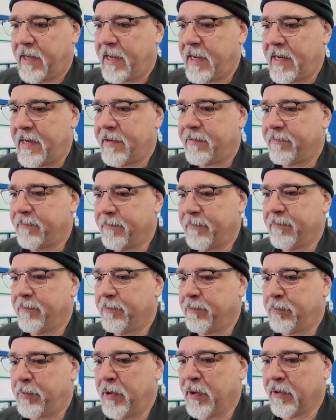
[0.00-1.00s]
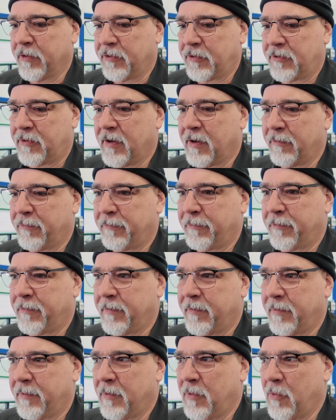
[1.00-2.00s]
he builds stuff
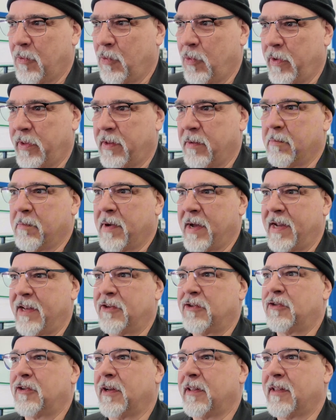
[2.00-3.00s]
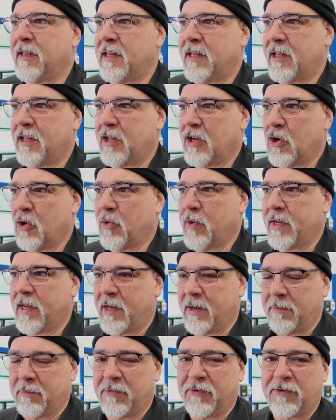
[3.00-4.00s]
with the mindset that the
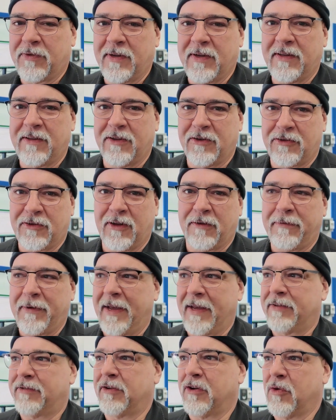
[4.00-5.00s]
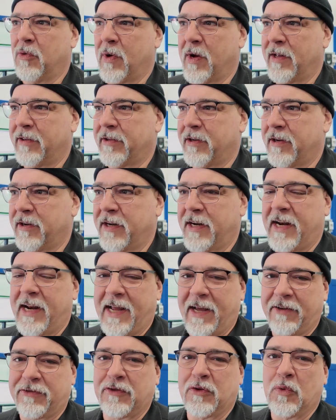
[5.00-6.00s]
OEMs, this stuff has to go out there and it
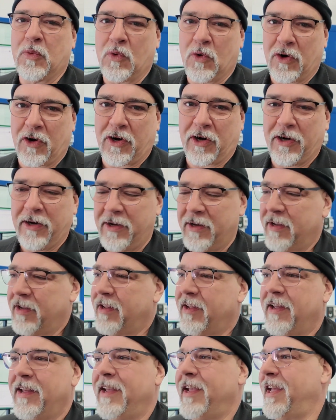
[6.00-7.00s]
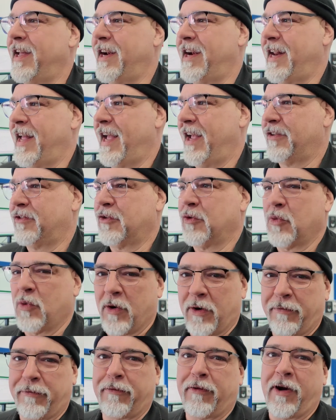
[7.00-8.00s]
has to work, and it has to
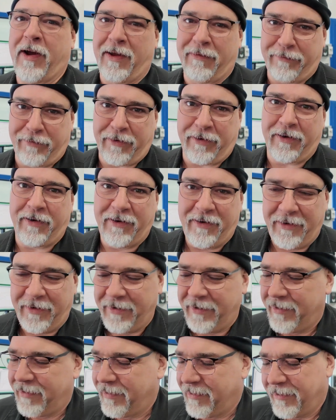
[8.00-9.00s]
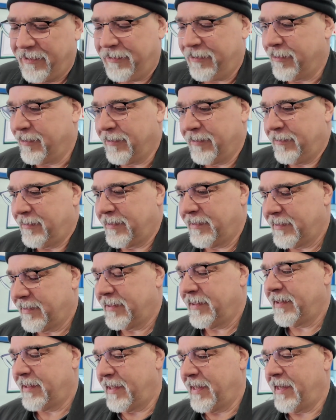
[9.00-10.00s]
work forever. So
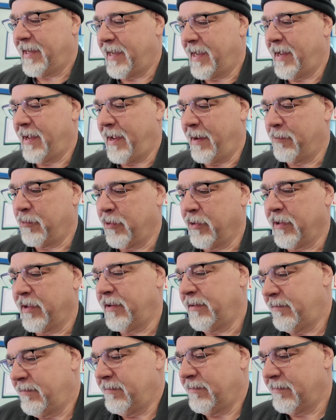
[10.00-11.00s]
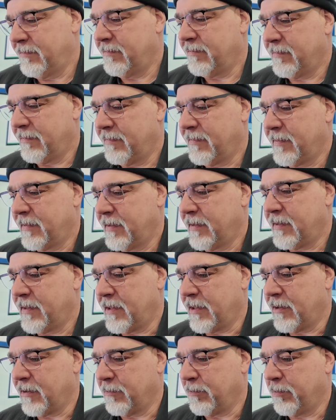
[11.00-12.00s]
I'm really,
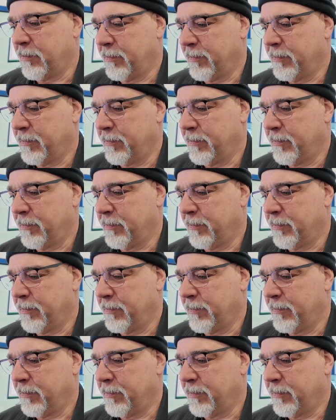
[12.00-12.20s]
you know,